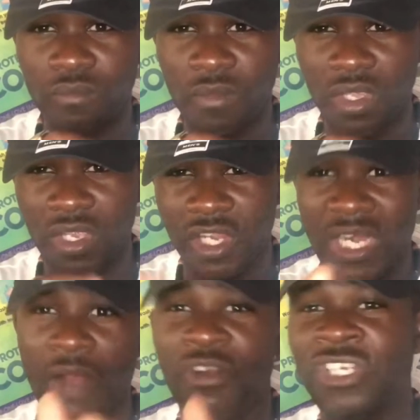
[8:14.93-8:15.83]
in a
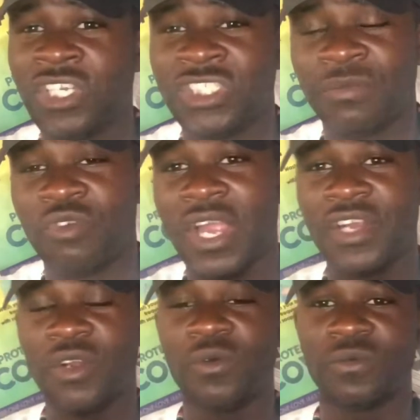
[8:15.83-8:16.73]
relationship right
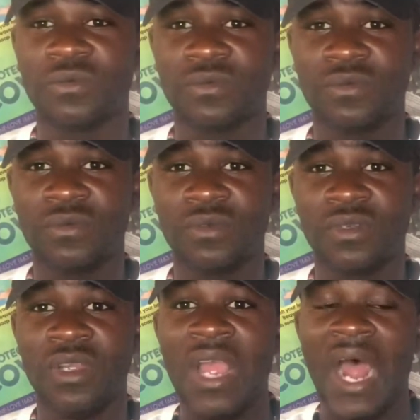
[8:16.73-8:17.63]
now,
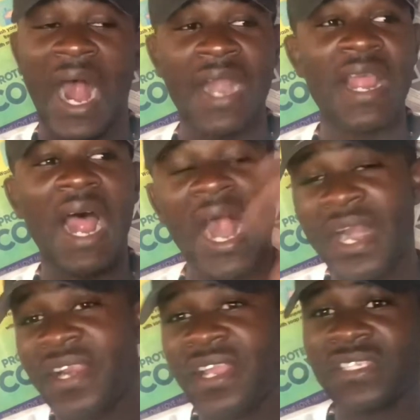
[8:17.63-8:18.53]
and on
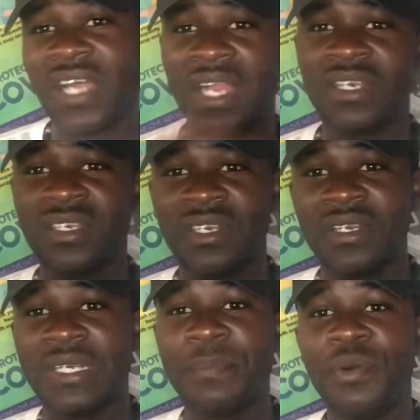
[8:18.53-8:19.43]
the next hand,
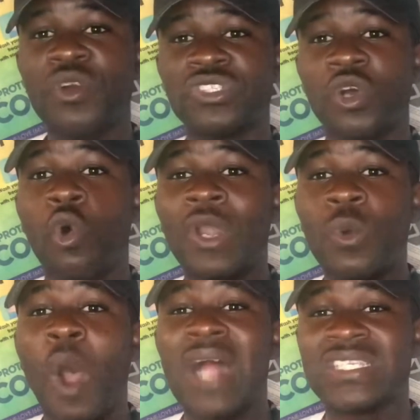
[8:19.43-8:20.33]
the person only
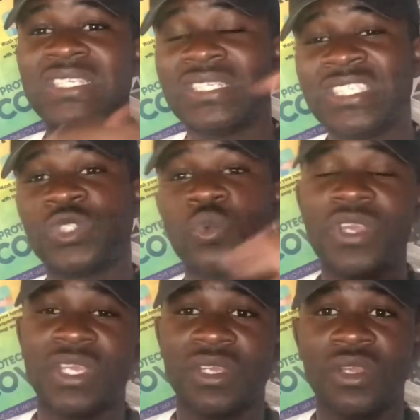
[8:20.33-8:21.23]
wants it this way,
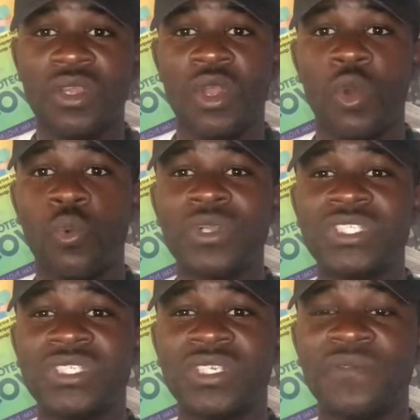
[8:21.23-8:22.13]
which
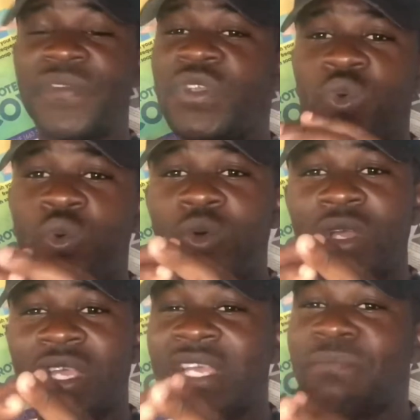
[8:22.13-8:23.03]
for you,
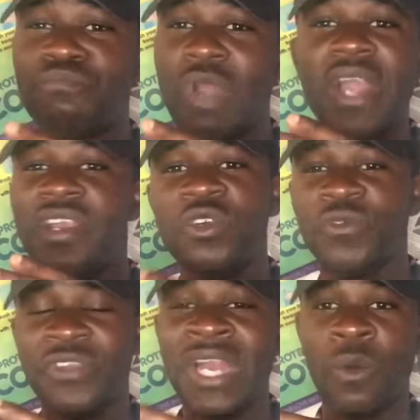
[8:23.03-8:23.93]
it's brand new for
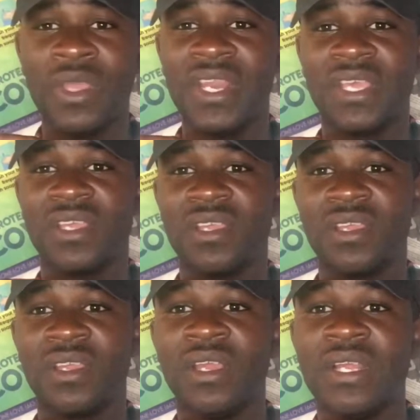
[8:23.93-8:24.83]
you that way then.
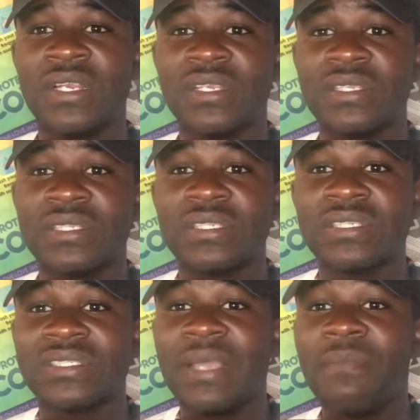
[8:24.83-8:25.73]

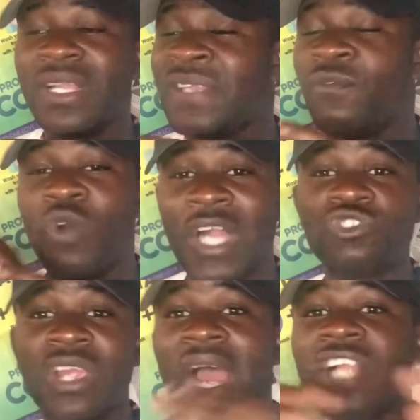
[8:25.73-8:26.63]
They not even want to
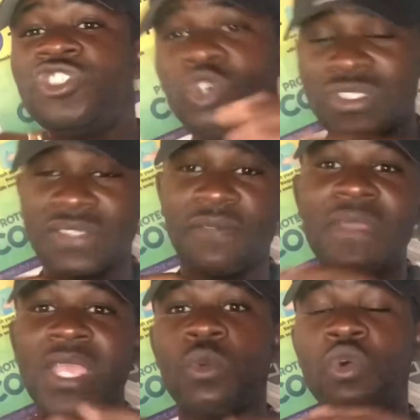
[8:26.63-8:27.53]
try adjust, make
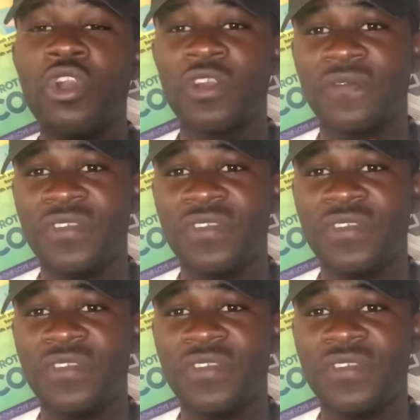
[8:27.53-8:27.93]
it work for you.